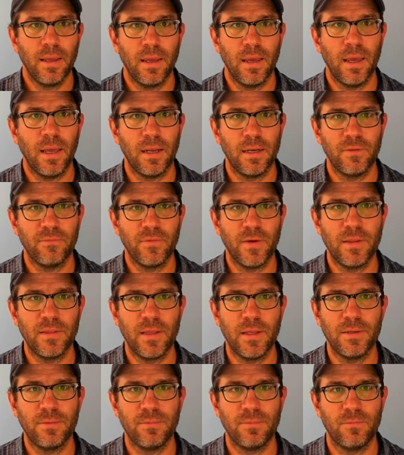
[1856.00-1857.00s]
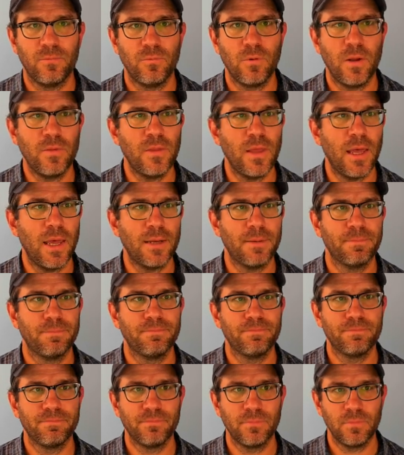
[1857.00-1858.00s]
And if I then run that,
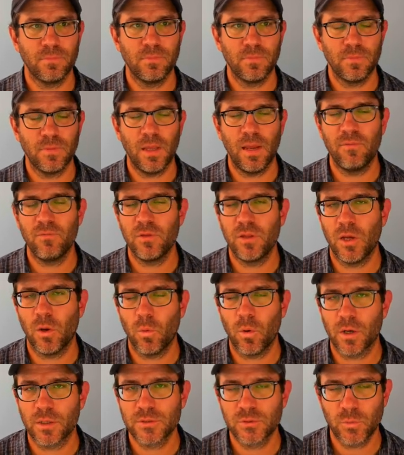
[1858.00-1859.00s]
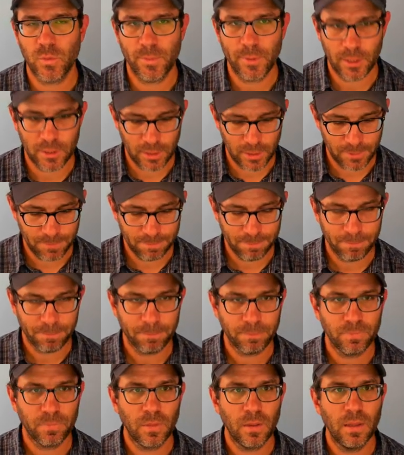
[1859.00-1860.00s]
everything works swimmingly.
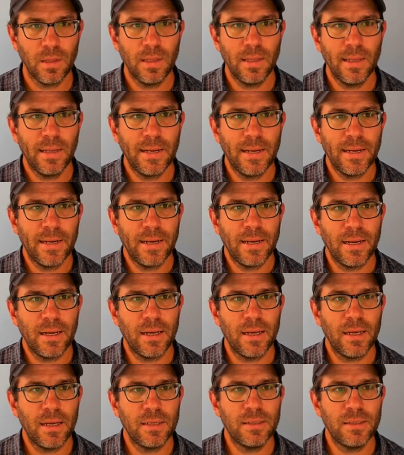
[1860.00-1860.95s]
Uh,